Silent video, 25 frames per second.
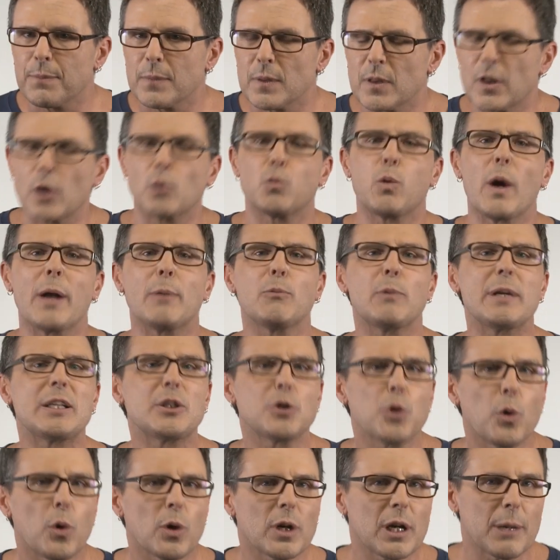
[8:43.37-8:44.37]
that when we
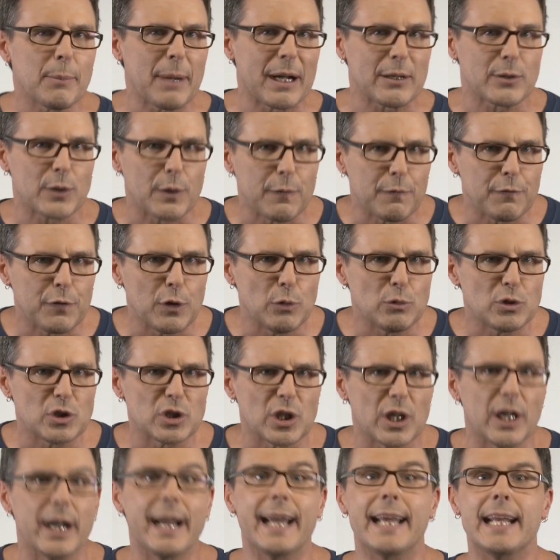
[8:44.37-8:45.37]
talk about the
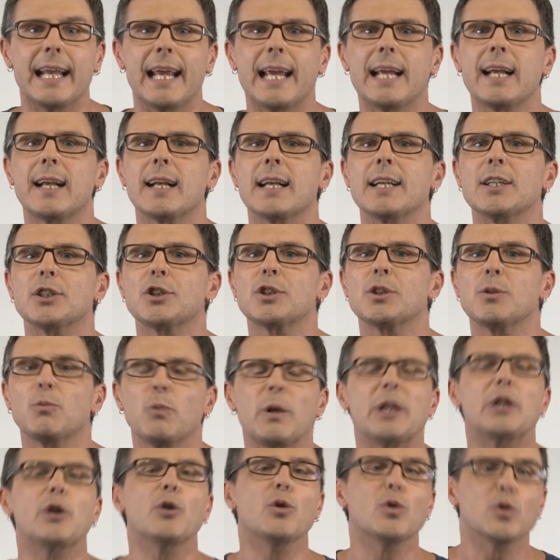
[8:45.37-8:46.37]
future in English, we
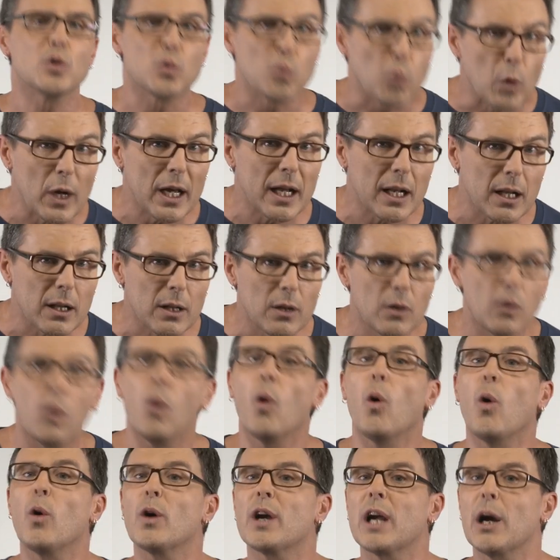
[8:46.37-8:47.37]
use will
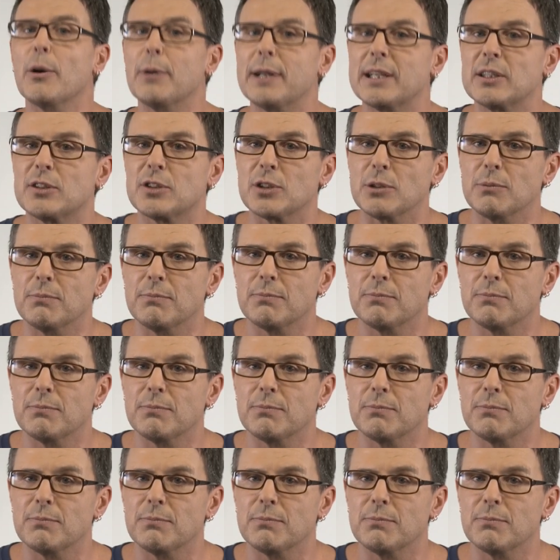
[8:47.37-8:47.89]
or going to.